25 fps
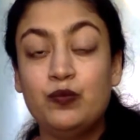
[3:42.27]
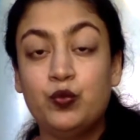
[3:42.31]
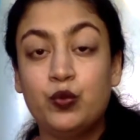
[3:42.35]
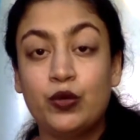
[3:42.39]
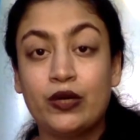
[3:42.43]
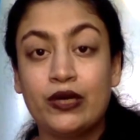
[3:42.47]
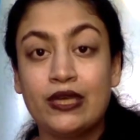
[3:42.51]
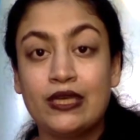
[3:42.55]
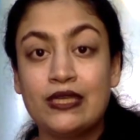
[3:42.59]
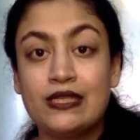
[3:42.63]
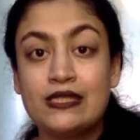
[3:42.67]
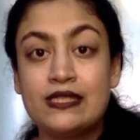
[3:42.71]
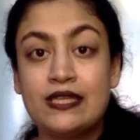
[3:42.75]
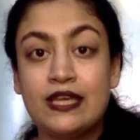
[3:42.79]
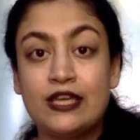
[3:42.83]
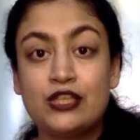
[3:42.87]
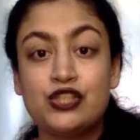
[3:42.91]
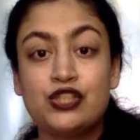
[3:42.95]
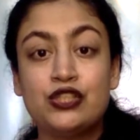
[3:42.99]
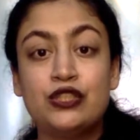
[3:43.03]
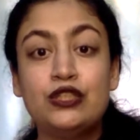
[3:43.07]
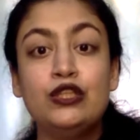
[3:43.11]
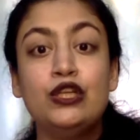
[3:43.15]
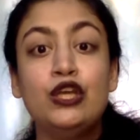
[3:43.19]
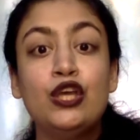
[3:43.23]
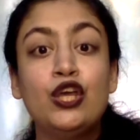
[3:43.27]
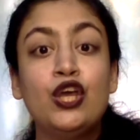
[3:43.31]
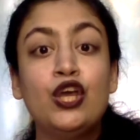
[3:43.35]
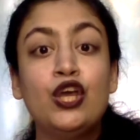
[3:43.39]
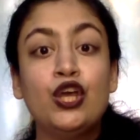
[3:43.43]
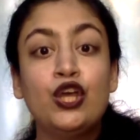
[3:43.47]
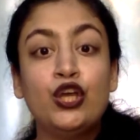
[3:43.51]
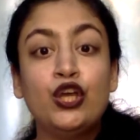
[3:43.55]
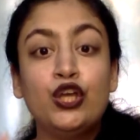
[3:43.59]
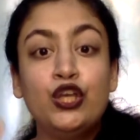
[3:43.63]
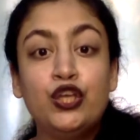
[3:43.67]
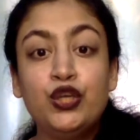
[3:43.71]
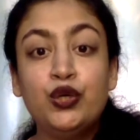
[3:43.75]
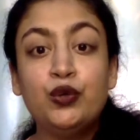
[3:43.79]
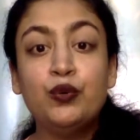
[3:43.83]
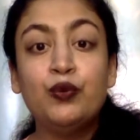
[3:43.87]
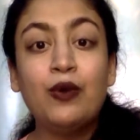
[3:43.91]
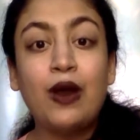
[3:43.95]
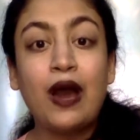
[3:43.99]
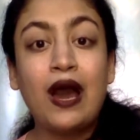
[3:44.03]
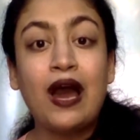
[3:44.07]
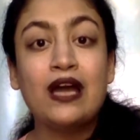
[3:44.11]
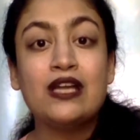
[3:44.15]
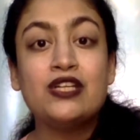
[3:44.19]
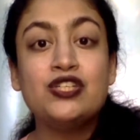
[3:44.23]
working session, you
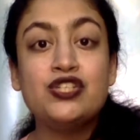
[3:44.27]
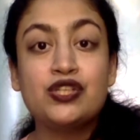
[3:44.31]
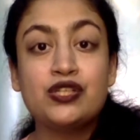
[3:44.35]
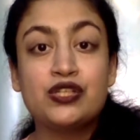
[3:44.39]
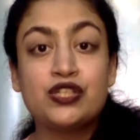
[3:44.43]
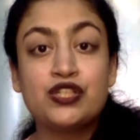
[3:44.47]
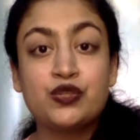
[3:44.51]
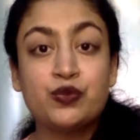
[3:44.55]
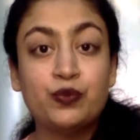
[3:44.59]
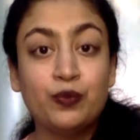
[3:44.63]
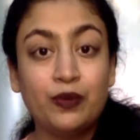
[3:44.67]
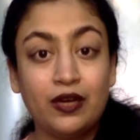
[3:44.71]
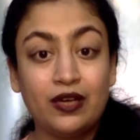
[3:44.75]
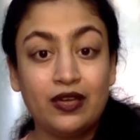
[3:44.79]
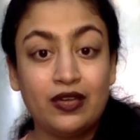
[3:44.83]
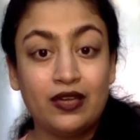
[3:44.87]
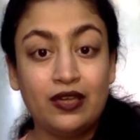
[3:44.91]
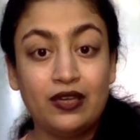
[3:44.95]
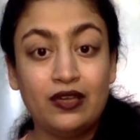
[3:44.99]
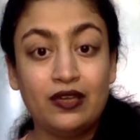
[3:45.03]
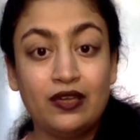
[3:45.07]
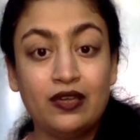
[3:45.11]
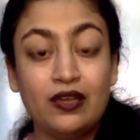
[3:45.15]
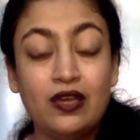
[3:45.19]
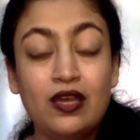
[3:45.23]
are just working.